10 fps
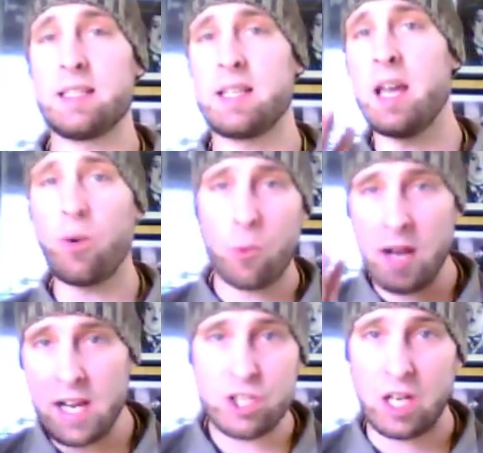that's kind of
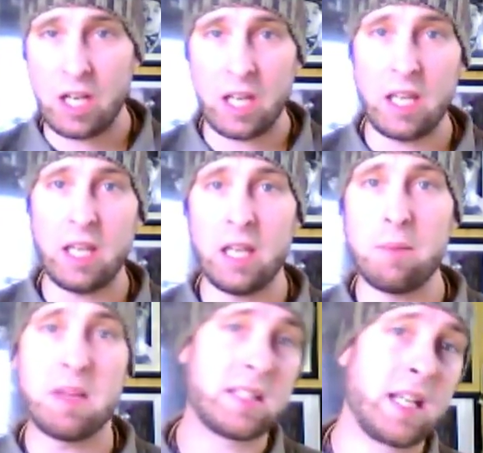raging
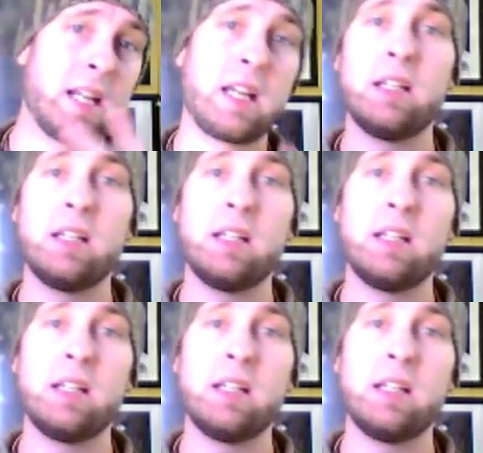in Messianic